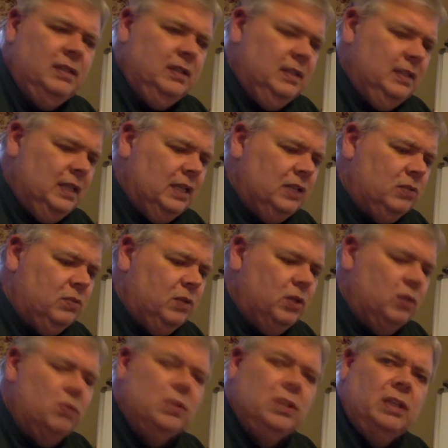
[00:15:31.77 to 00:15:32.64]
That's what
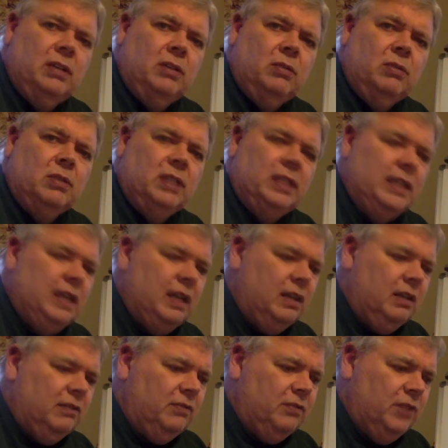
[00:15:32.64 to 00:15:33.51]
Oakland,
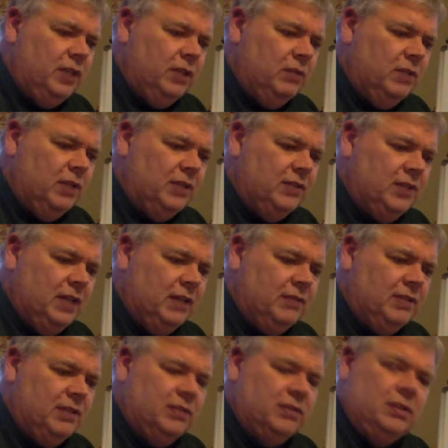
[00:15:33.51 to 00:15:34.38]
California was. San
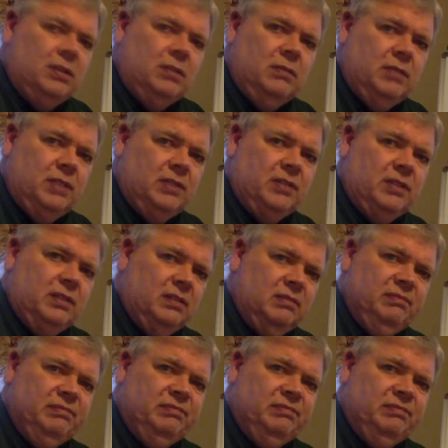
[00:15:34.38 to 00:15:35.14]
Francisco was the